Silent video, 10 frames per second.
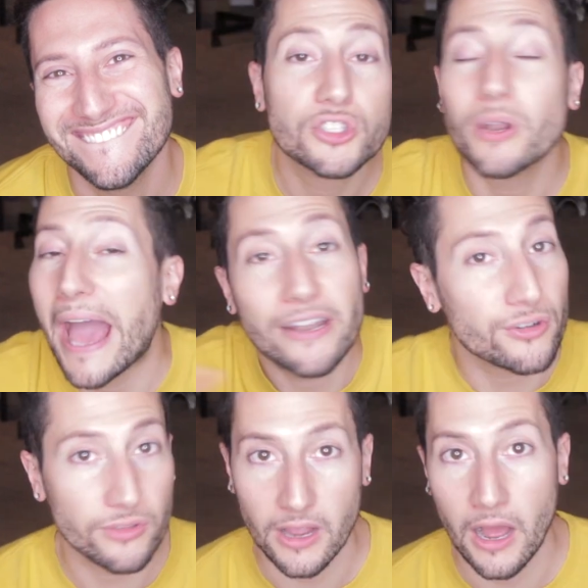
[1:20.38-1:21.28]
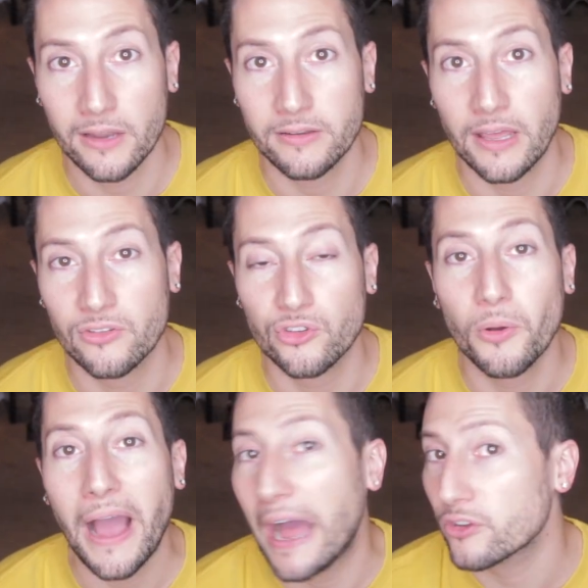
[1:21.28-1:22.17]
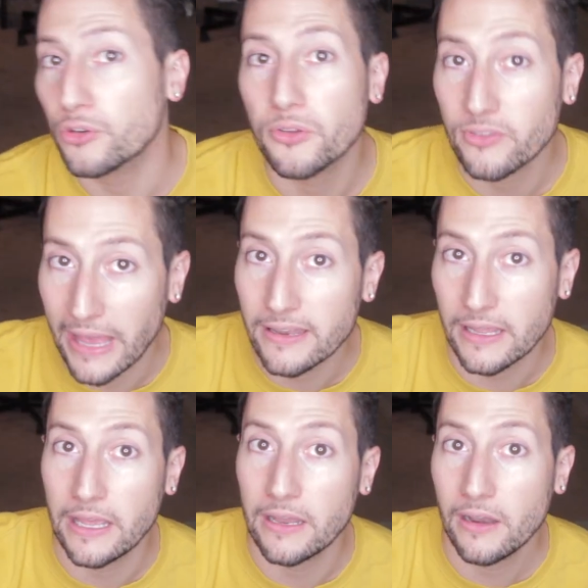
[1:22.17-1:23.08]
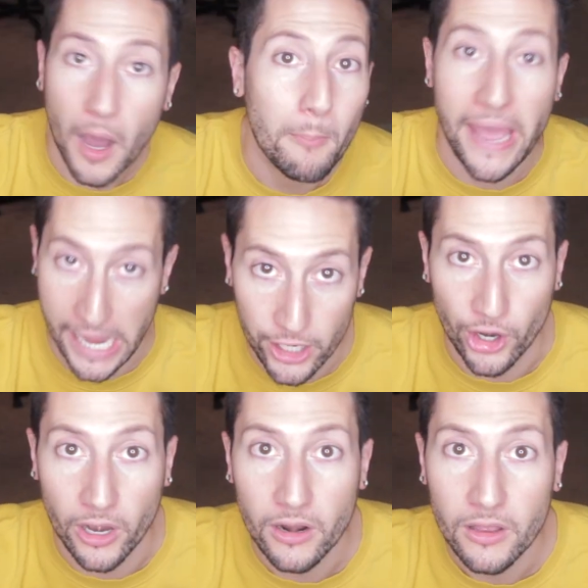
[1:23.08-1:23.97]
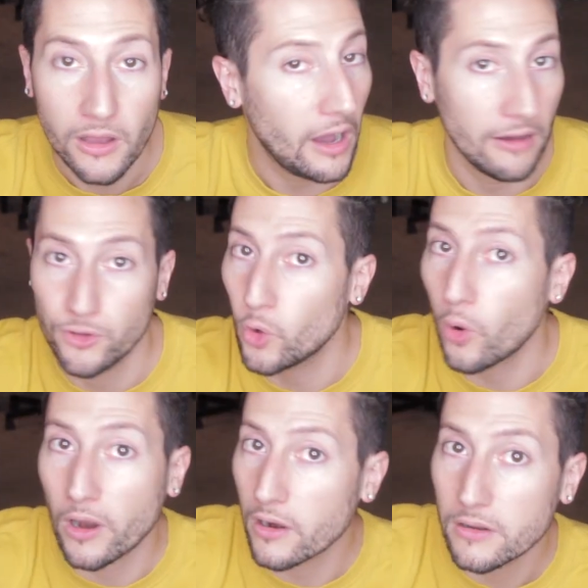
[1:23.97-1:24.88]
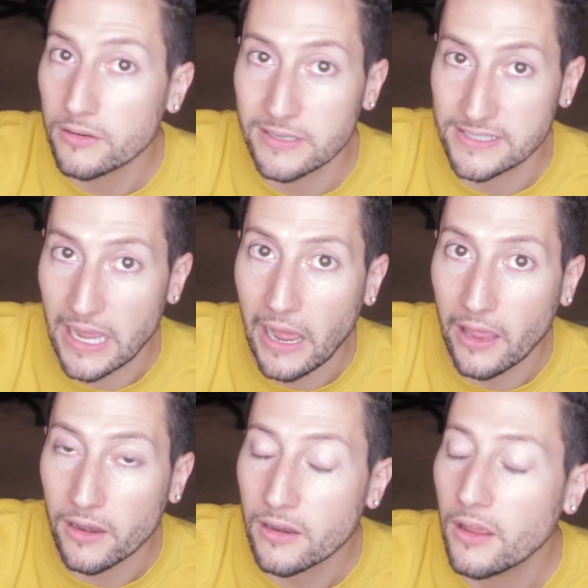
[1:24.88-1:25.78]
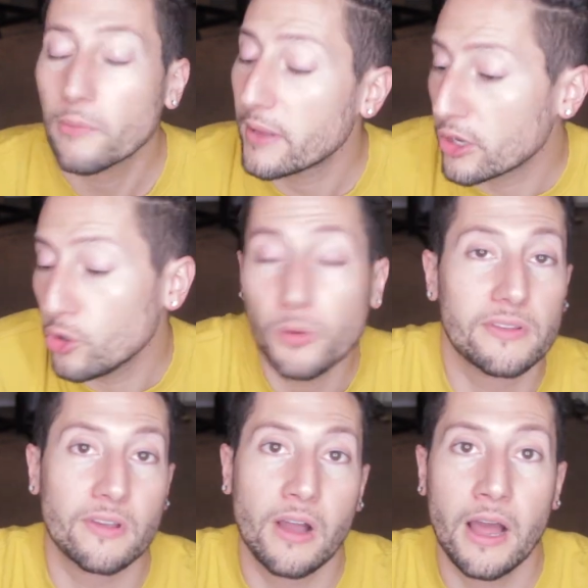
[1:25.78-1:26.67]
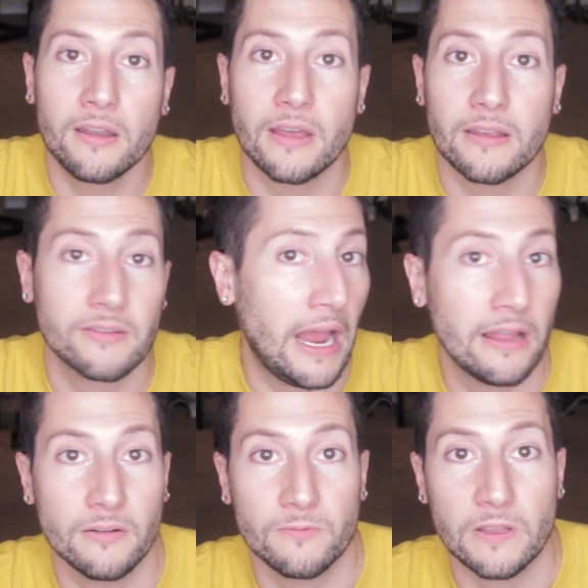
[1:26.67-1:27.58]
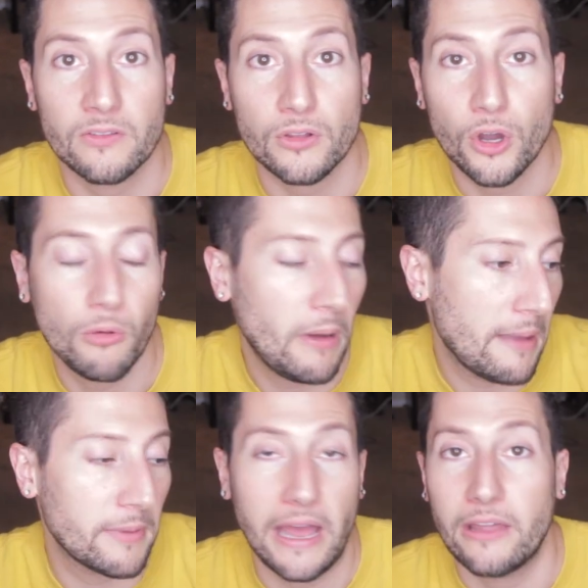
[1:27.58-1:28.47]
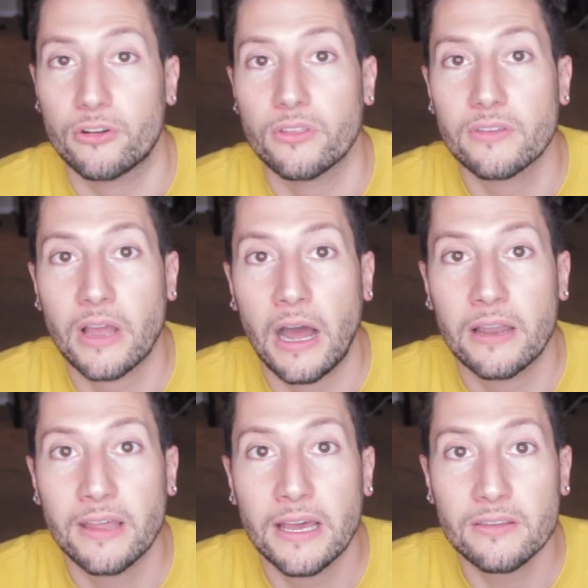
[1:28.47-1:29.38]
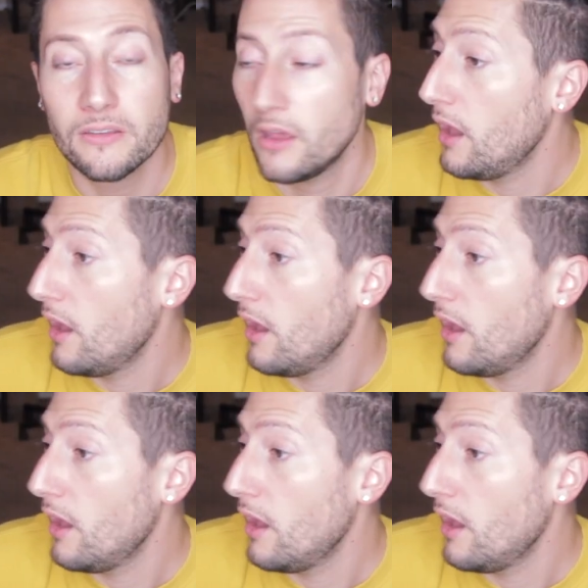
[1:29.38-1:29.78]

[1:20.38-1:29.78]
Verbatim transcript: So to enter the contest, you had to send in a banner of your design. So I'm like, ooh, it's a contest. I love Lisa Loeb. I'm gonna enter this contest.